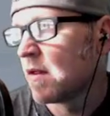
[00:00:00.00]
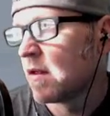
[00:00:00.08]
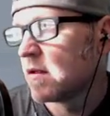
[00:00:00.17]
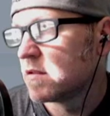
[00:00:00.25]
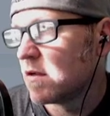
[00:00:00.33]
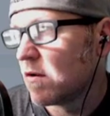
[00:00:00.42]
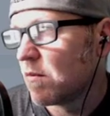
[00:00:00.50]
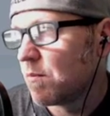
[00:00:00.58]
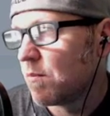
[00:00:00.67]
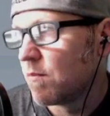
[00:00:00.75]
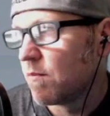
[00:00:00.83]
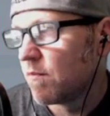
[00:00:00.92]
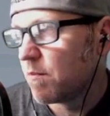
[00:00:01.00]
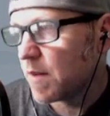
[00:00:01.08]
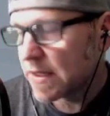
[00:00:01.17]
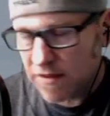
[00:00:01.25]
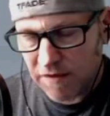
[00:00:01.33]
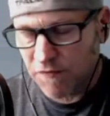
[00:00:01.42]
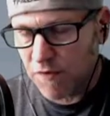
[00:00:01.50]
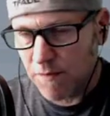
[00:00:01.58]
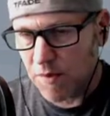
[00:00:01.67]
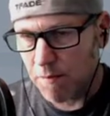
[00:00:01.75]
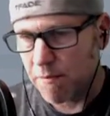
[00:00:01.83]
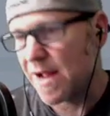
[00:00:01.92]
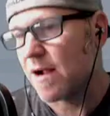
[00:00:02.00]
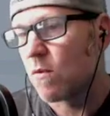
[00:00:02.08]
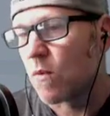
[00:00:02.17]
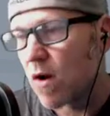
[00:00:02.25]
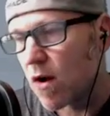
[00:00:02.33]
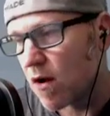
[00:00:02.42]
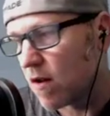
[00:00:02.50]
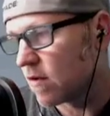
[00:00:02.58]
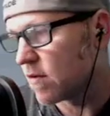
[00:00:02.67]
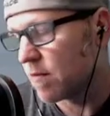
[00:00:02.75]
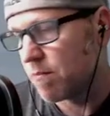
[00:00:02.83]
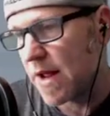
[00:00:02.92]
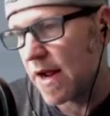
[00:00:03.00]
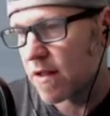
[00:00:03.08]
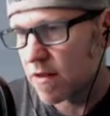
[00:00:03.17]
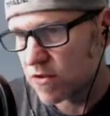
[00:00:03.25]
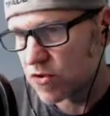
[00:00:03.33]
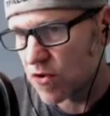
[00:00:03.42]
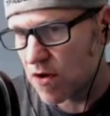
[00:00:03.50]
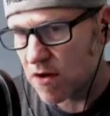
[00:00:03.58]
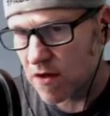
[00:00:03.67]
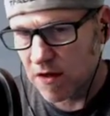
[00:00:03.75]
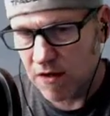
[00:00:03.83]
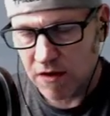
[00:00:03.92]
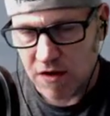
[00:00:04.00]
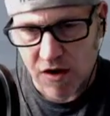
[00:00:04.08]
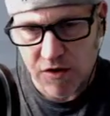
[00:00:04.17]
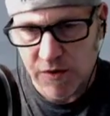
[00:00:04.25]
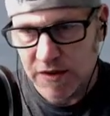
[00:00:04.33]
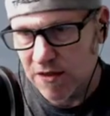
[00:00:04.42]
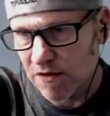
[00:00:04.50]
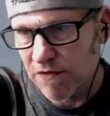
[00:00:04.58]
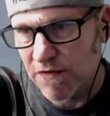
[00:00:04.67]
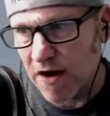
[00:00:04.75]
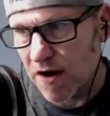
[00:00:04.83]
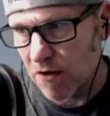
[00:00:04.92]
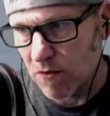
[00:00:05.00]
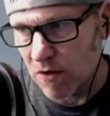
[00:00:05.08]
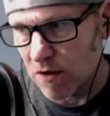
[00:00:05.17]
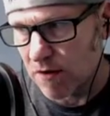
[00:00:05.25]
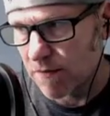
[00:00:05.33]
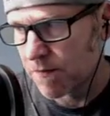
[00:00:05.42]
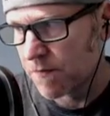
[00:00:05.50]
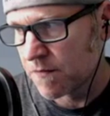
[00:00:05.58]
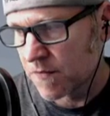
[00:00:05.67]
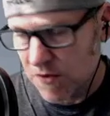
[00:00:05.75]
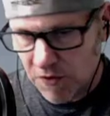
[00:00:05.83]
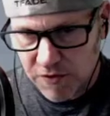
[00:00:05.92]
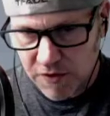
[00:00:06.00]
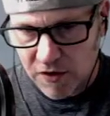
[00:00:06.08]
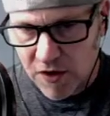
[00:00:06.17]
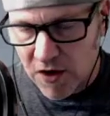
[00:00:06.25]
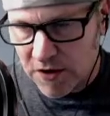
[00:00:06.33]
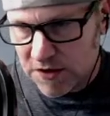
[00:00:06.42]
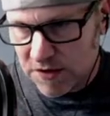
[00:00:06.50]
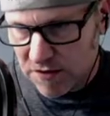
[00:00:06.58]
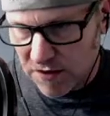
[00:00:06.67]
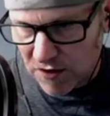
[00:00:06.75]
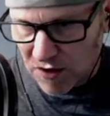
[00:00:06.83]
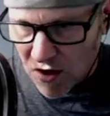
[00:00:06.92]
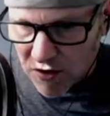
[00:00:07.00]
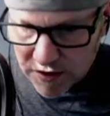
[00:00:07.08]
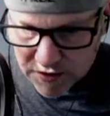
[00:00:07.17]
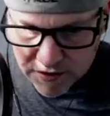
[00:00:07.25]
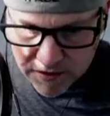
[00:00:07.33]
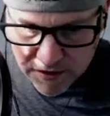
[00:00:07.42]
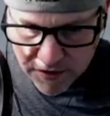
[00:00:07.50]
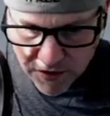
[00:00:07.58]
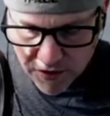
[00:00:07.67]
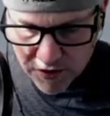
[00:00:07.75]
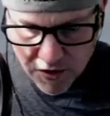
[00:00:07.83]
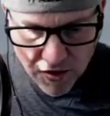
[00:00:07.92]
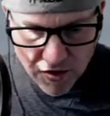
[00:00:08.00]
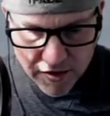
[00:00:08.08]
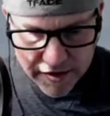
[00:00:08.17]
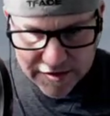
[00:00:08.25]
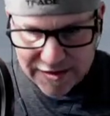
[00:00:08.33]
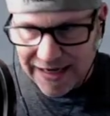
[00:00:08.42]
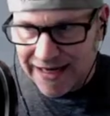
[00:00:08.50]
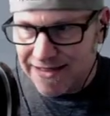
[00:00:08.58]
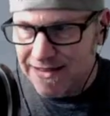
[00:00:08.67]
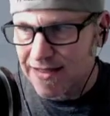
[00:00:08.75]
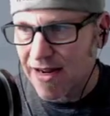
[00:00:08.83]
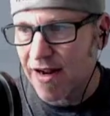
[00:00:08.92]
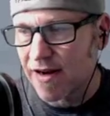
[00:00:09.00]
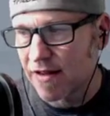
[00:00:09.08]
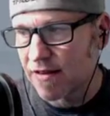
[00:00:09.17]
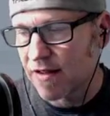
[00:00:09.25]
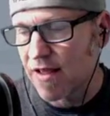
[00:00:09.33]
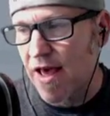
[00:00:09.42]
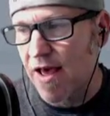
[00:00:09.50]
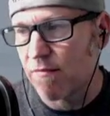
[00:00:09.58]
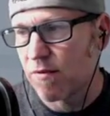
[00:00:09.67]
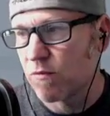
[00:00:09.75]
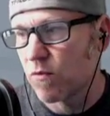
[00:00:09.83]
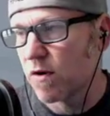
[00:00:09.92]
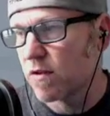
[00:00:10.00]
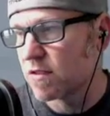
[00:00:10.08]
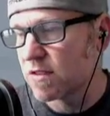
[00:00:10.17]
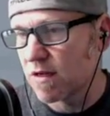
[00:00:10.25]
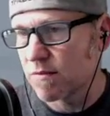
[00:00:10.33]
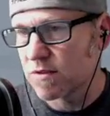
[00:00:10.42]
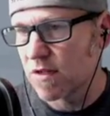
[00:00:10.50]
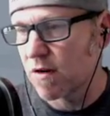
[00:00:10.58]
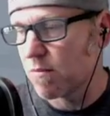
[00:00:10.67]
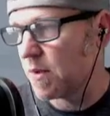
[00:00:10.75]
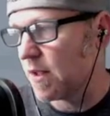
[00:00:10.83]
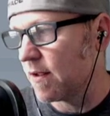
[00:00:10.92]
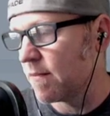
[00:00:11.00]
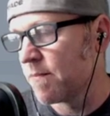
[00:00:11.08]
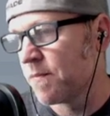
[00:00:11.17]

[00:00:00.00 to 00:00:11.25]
So basically from the back wall or the back of the trunk all the way to the firewall. So the longest your car is inside in the cabin where the sub is going to be.